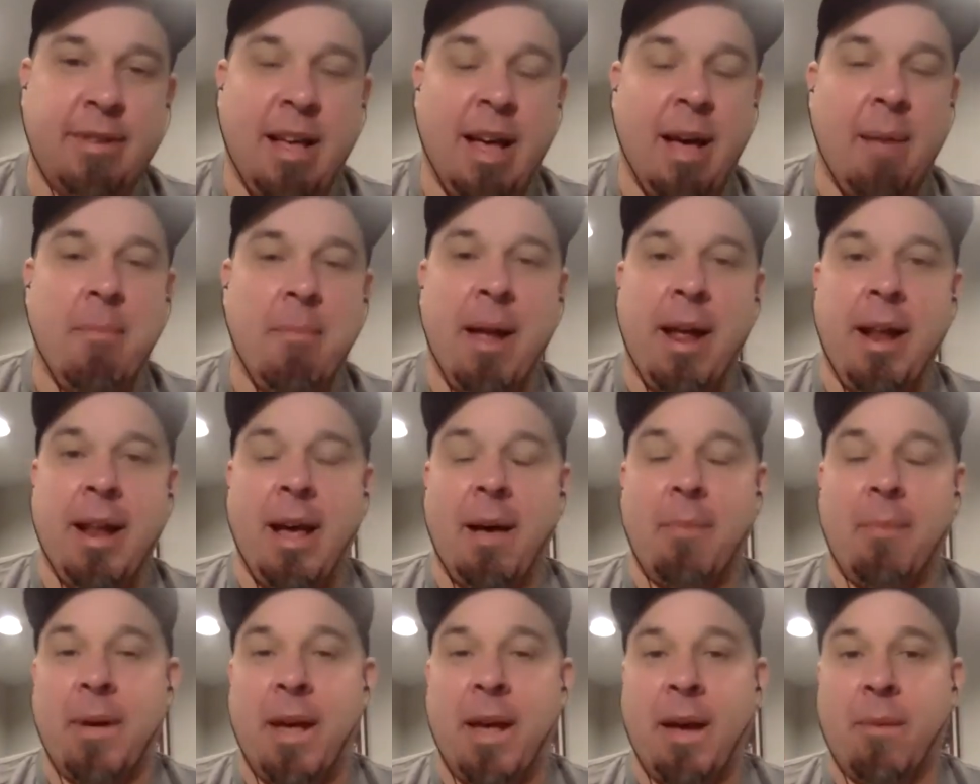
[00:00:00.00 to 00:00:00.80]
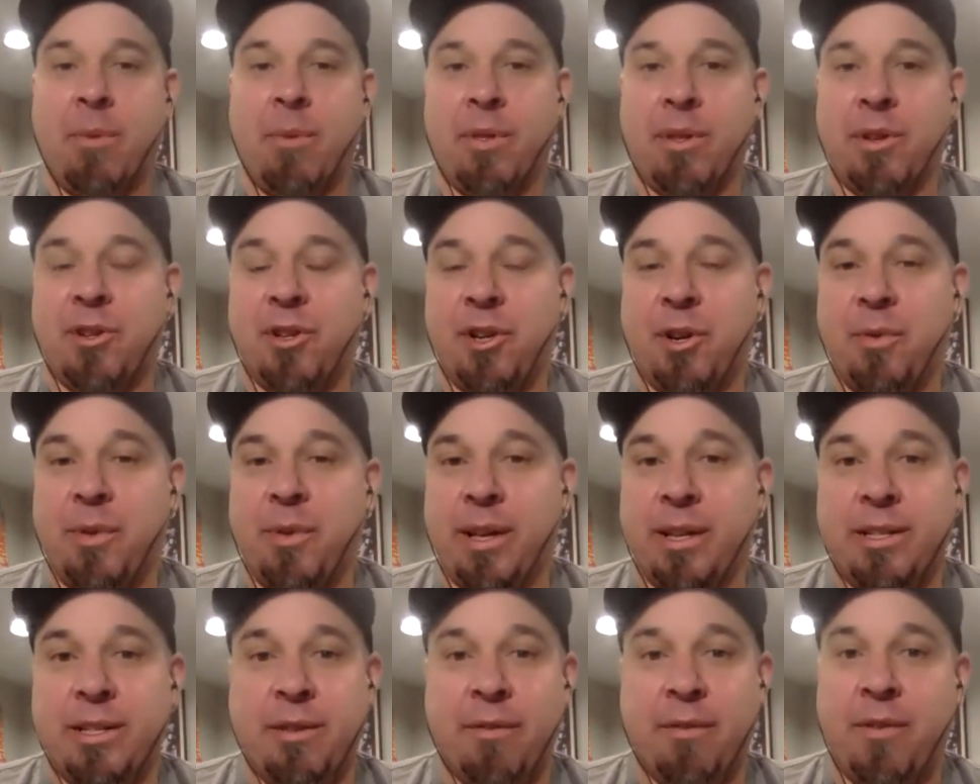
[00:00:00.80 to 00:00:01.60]
I may not be able to do
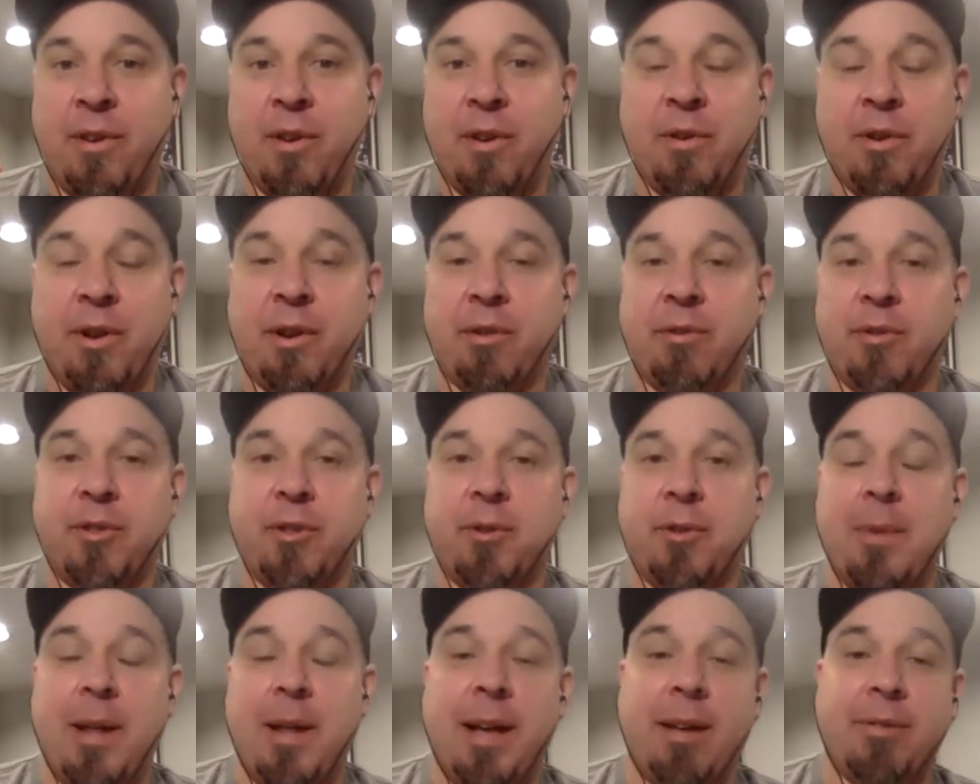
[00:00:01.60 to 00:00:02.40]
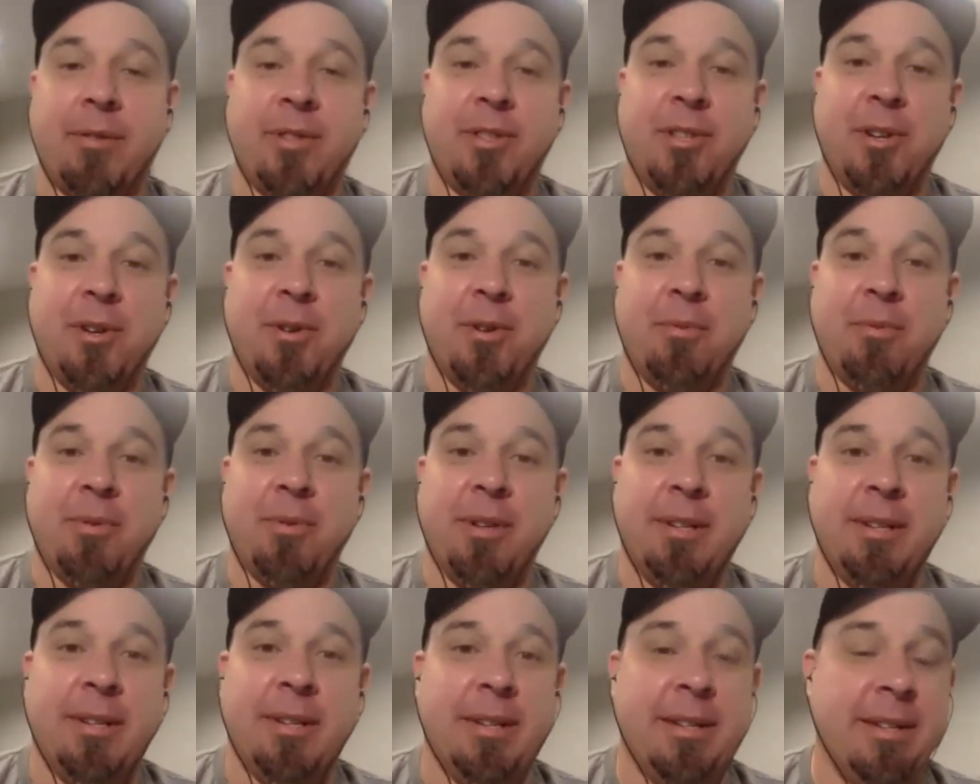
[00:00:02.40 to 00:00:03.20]
this a few years from now. So
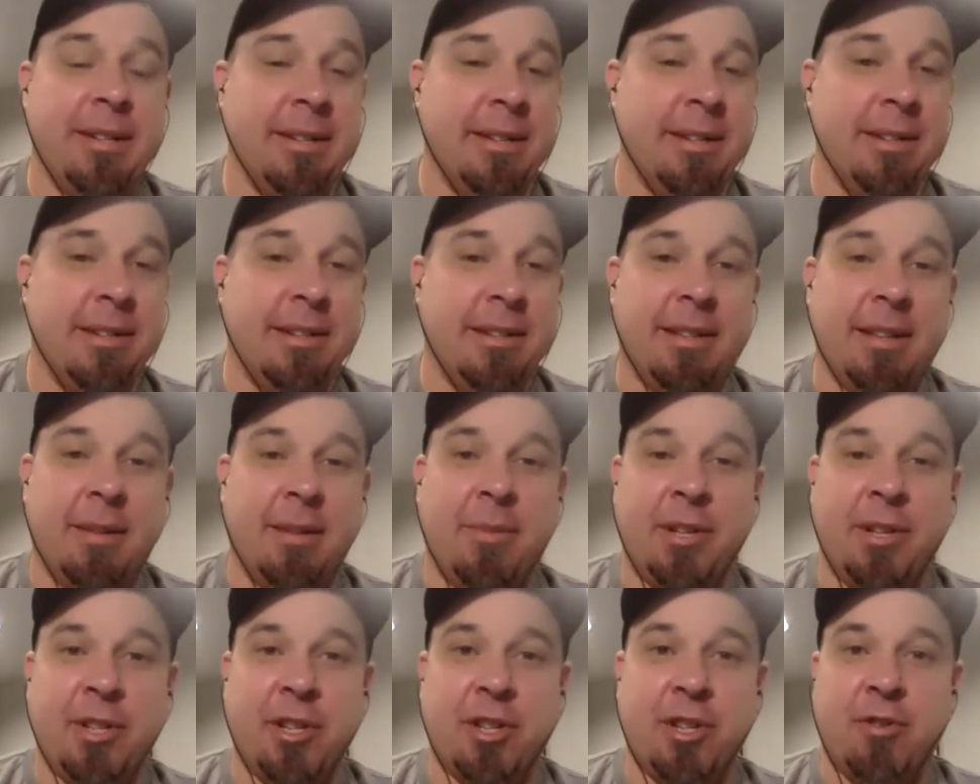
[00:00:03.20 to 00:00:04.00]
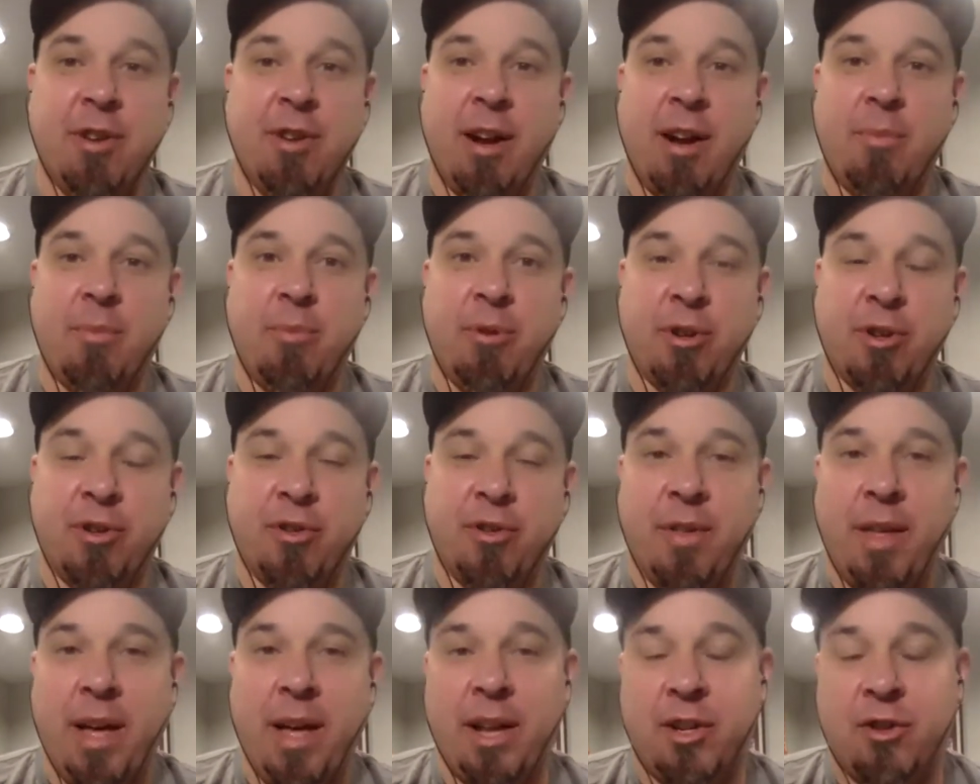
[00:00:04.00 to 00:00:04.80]
let me just try to push
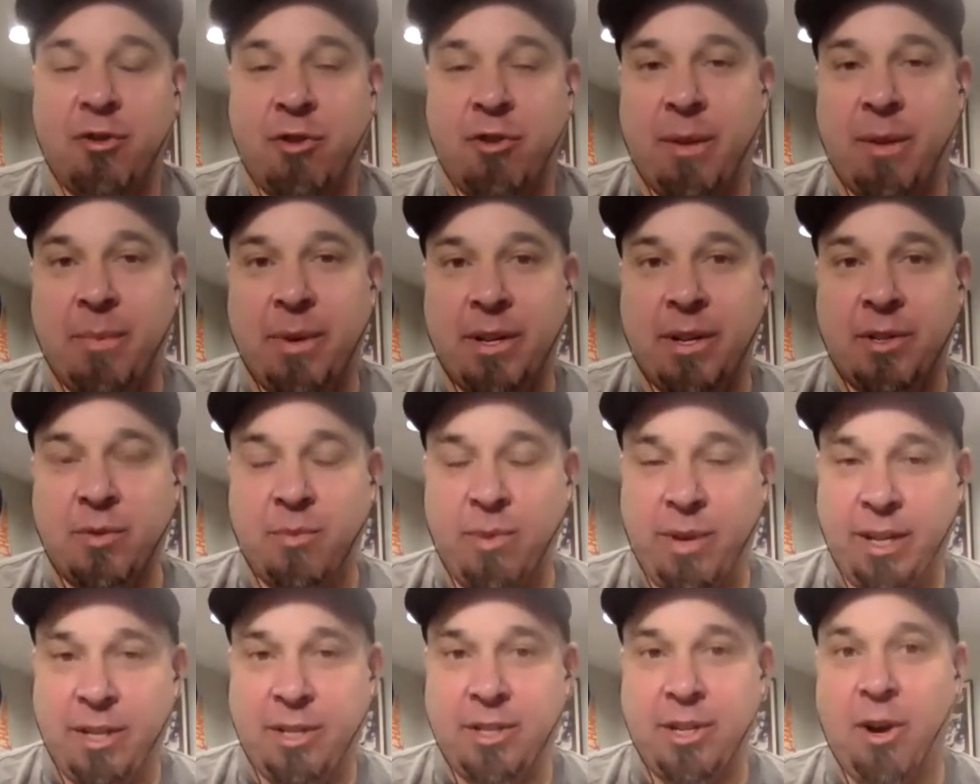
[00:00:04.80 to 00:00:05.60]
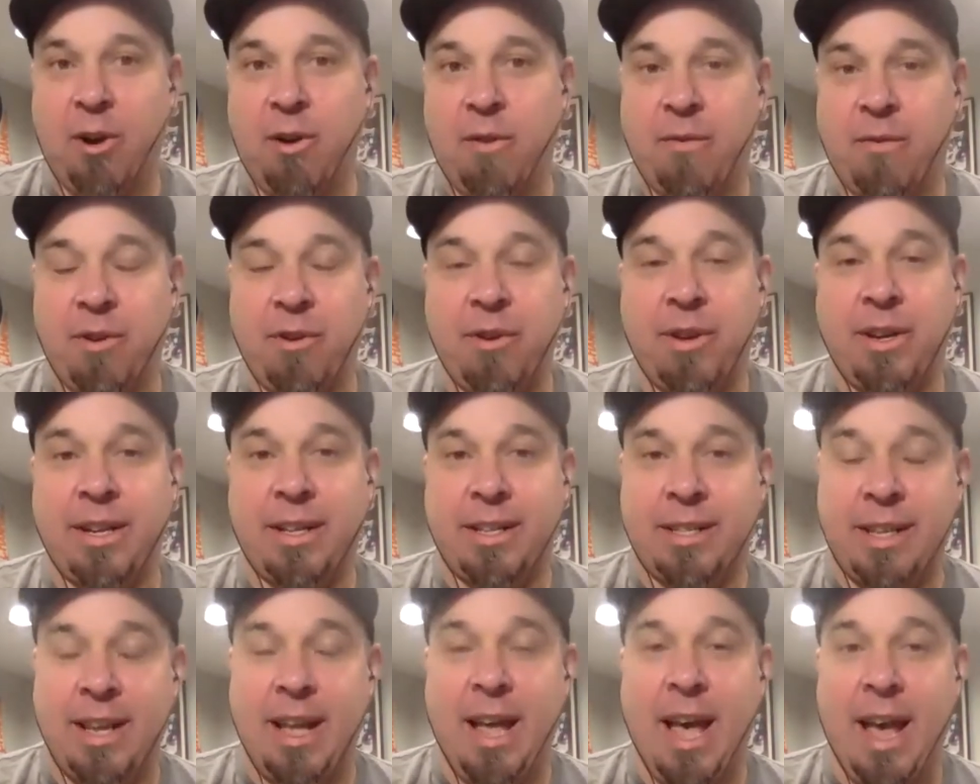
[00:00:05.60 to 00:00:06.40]
for that dream because when it's over, you
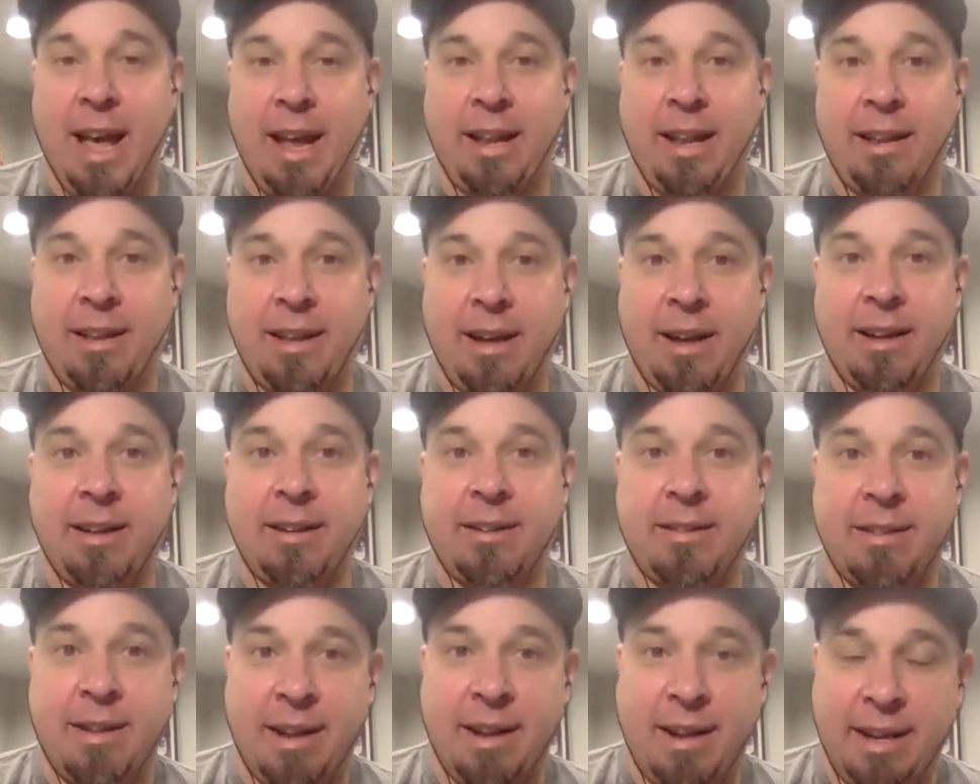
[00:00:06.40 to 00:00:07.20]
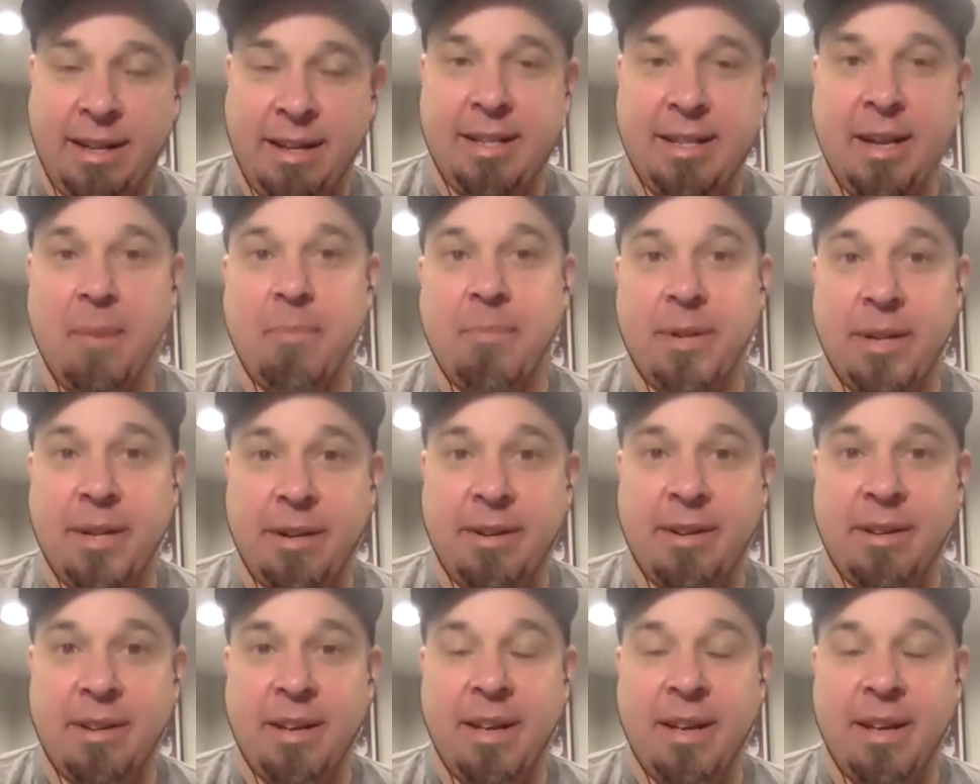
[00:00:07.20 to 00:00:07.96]
can say, hey, I I attempted.